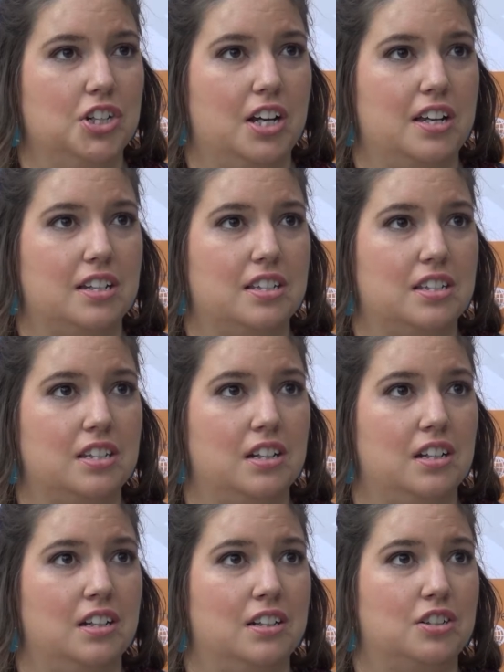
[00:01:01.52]
just
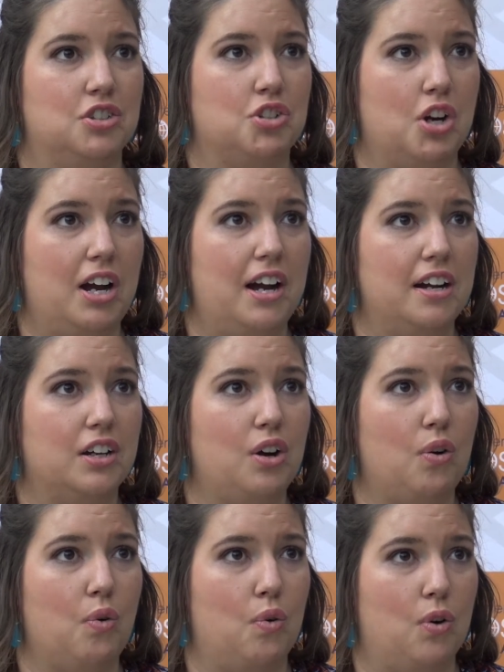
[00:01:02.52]
drug
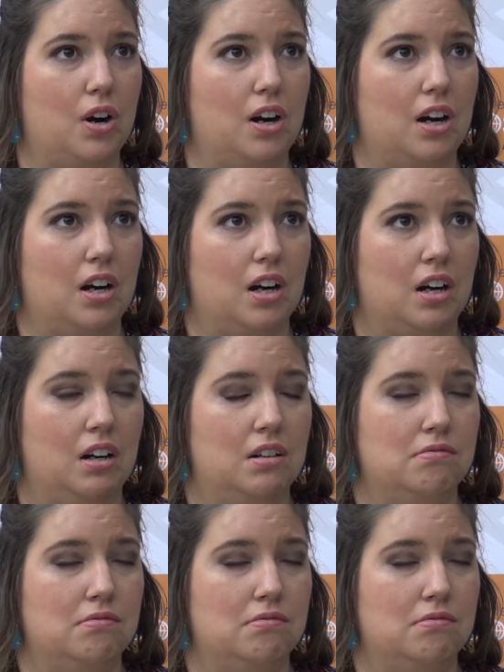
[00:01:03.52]
or